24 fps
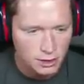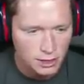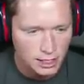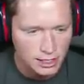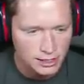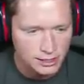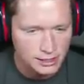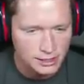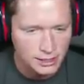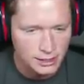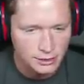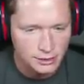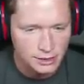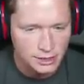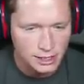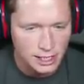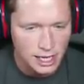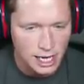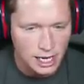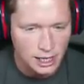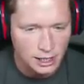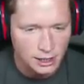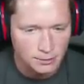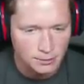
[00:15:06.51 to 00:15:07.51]
I see you,
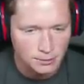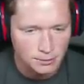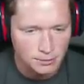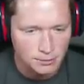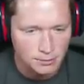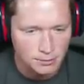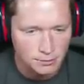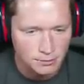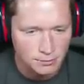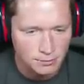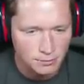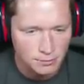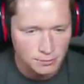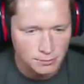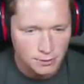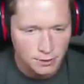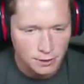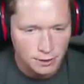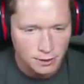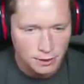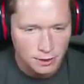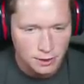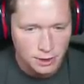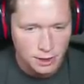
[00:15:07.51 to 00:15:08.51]
Siakam.
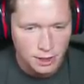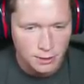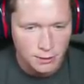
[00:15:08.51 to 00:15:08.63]
Give